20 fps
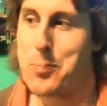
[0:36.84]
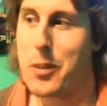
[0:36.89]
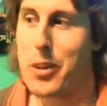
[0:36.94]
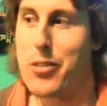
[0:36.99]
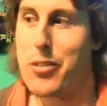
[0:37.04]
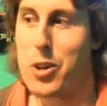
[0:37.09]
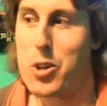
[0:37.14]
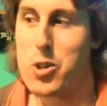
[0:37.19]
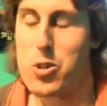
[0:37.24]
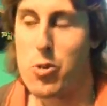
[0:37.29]

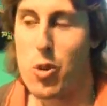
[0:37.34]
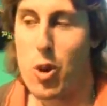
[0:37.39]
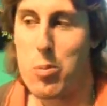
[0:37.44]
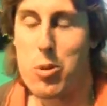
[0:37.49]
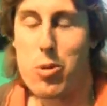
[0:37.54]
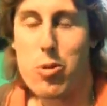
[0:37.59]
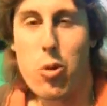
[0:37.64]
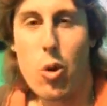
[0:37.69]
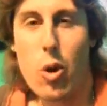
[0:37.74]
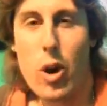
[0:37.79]
First of
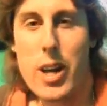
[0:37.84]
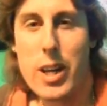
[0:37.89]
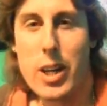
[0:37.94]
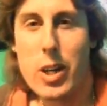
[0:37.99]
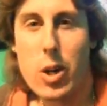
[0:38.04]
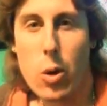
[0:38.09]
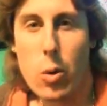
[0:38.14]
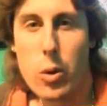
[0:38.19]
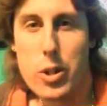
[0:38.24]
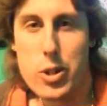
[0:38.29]
all, before
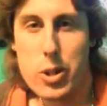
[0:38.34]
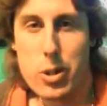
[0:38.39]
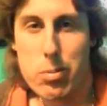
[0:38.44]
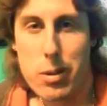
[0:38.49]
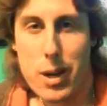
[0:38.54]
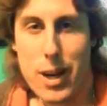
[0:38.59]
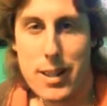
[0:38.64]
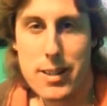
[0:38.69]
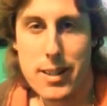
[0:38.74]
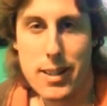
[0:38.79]
I go into
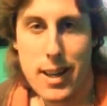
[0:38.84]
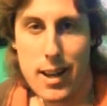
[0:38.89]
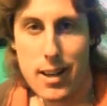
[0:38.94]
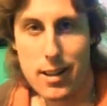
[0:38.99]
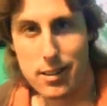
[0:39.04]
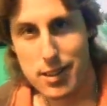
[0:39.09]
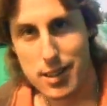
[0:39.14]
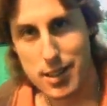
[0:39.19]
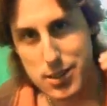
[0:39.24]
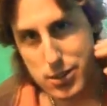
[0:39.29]
the
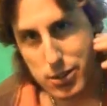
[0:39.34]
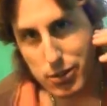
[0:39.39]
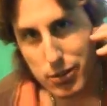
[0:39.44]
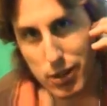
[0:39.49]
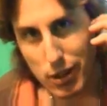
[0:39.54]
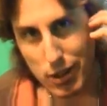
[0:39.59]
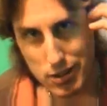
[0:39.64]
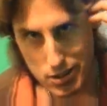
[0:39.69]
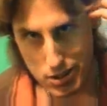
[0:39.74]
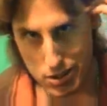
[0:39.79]
practicalities
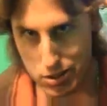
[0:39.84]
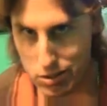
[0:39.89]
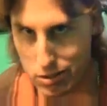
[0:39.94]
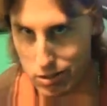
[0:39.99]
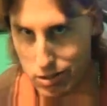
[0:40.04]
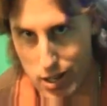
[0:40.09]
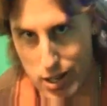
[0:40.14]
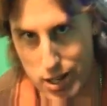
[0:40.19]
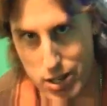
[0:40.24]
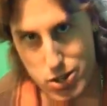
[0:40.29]
of conscious
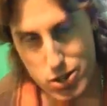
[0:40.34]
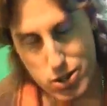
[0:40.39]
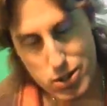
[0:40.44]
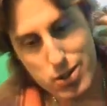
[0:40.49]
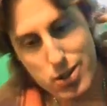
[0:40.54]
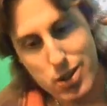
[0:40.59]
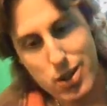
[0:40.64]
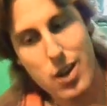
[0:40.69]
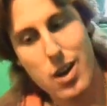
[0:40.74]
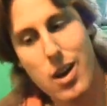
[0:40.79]

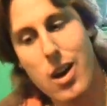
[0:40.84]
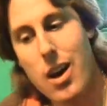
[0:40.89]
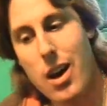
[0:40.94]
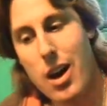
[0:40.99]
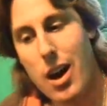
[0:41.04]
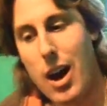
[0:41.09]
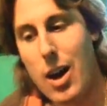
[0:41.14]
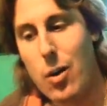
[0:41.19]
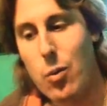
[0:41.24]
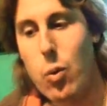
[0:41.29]
creation,
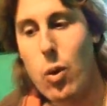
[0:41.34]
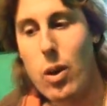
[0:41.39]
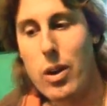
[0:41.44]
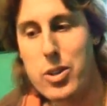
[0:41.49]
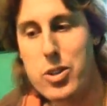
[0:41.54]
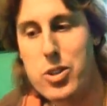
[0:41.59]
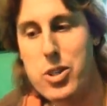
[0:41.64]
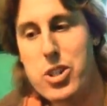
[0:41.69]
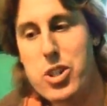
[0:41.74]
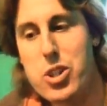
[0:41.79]
I
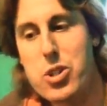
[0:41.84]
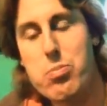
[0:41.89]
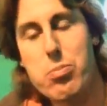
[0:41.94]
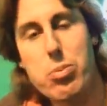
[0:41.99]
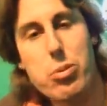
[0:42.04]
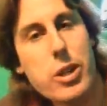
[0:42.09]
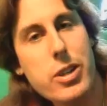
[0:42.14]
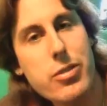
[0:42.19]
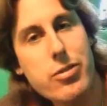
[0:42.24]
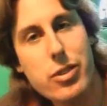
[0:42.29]
wanted to
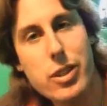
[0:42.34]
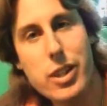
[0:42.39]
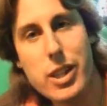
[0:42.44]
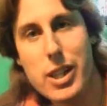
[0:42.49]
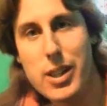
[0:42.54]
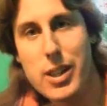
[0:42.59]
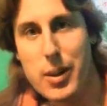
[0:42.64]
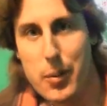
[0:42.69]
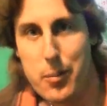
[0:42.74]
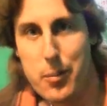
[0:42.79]
just
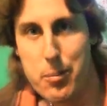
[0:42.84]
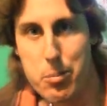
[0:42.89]
briefly